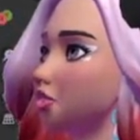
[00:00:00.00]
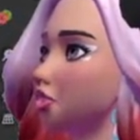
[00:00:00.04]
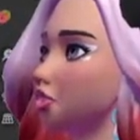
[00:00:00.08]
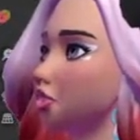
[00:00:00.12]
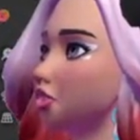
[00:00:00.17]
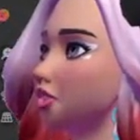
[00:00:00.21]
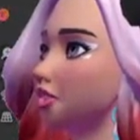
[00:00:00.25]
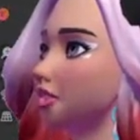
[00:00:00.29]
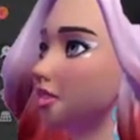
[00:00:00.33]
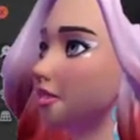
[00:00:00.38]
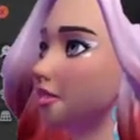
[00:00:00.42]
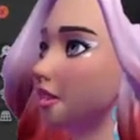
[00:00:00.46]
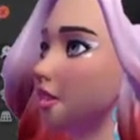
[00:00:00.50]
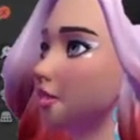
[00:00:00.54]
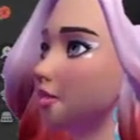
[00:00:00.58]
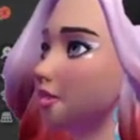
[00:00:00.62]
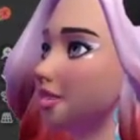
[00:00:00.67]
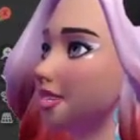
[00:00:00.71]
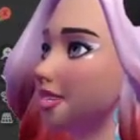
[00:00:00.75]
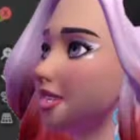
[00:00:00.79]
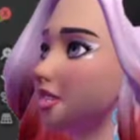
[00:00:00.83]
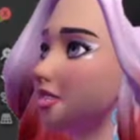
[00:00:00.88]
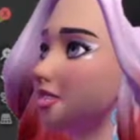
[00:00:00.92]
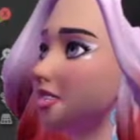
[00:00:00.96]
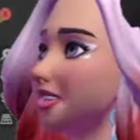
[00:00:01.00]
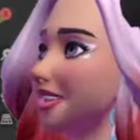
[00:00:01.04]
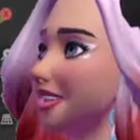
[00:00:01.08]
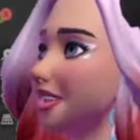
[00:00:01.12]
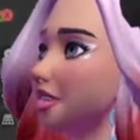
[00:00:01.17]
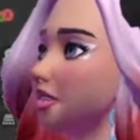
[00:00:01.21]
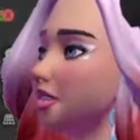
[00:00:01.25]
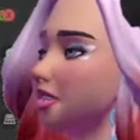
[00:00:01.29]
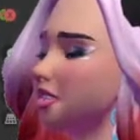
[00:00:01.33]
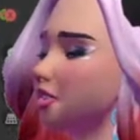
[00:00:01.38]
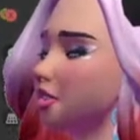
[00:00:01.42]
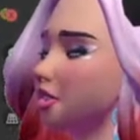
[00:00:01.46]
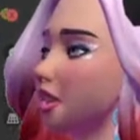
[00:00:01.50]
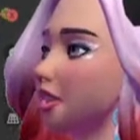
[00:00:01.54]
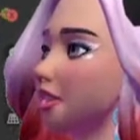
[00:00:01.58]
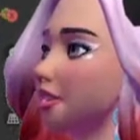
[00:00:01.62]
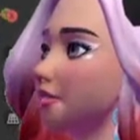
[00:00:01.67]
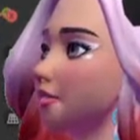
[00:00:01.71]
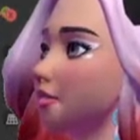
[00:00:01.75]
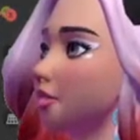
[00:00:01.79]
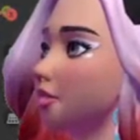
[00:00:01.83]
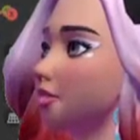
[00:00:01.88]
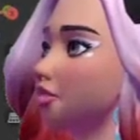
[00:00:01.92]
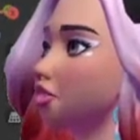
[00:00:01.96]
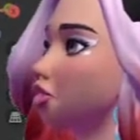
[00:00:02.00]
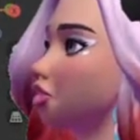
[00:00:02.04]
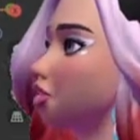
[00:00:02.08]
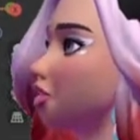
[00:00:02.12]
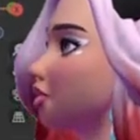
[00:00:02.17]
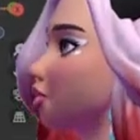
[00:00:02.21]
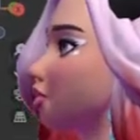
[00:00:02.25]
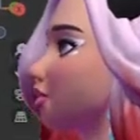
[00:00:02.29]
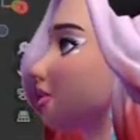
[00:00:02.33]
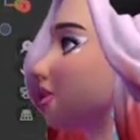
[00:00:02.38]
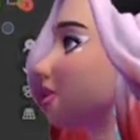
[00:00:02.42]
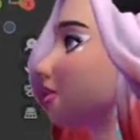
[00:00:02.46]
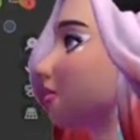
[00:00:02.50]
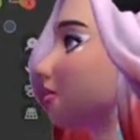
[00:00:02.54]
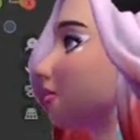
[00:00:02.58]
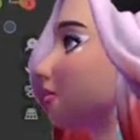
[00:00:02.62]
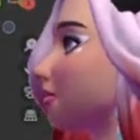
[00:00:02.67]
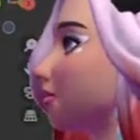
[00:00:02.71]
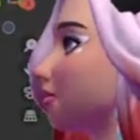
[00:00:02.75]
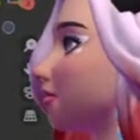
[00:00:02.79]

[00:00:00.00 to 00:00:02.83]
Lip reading: So solidify will turn the plane into an actual structure,